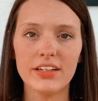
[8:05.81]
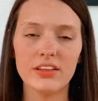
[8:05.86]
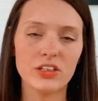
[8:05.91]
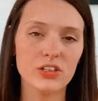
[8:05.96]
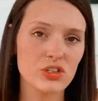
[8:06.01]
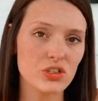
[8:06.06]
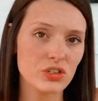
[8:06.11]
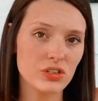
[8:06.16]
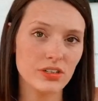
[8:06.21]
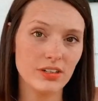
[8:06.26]

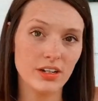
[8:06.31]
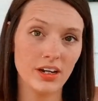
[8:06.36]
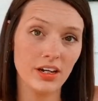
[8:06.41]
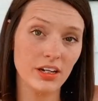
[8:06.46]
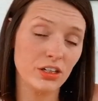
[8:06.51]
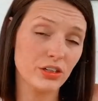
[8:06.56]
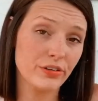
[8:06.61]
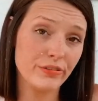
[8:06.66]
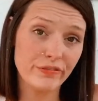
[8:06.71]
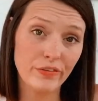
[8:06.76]
there's
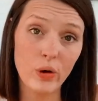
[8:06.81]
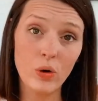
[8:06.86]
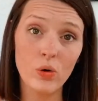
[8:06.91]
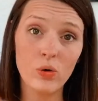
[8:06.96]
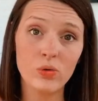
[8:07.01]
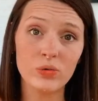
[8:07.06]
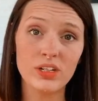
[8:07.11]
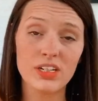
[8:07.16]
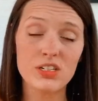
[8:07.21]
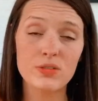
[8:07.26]
your
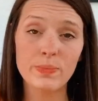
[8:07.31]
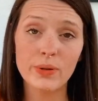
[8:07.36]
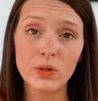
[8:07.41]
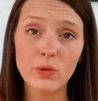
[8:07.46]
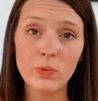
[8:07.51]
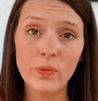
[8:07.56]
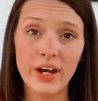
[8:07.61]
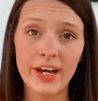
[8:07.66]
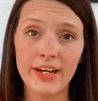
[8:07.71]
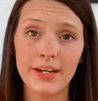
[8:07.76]
phone is put
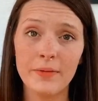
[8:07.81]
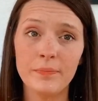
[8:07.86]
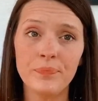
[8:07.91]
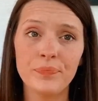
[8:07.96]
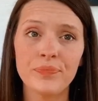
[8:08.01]
away.